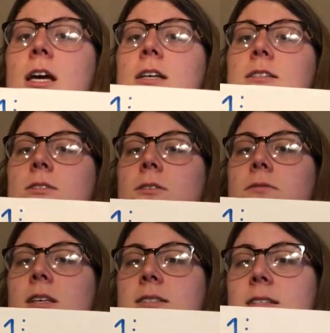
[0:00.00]
So if
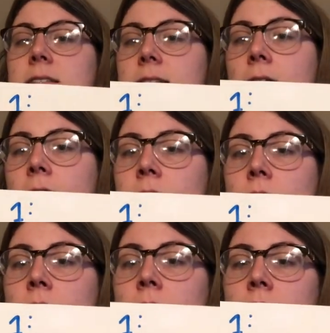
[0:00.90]
this is
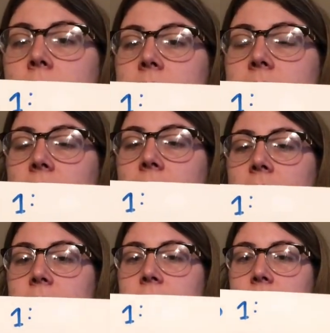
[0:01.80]
lavo, the say
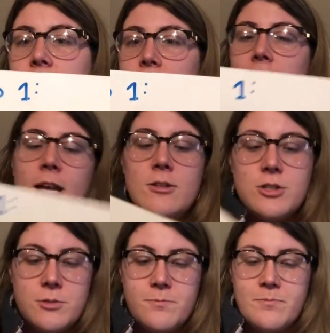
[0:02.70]
needs to change.